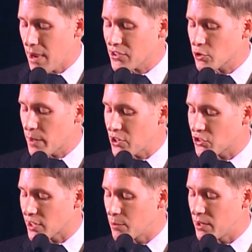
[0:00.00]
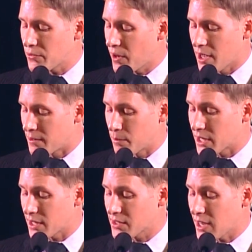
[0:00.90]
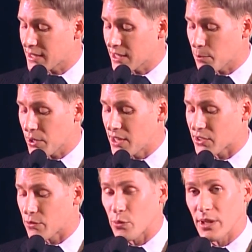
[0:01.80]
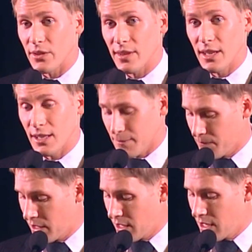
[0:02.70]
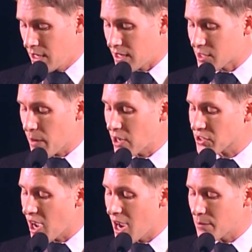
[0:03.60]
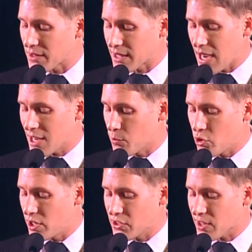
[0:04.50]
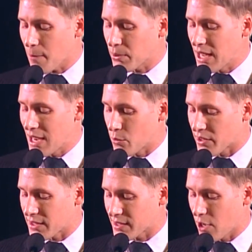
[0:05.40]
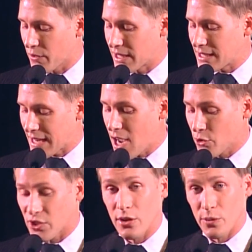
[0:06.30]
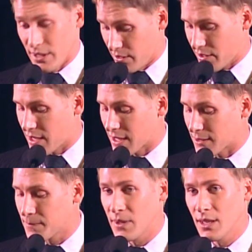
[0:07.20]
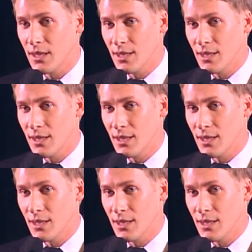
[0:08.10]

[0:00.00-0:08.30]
Masturbation can be fun, but it does not take the place of the real thing. It is about time that the gay community stop playing with itself and get down to the real thing.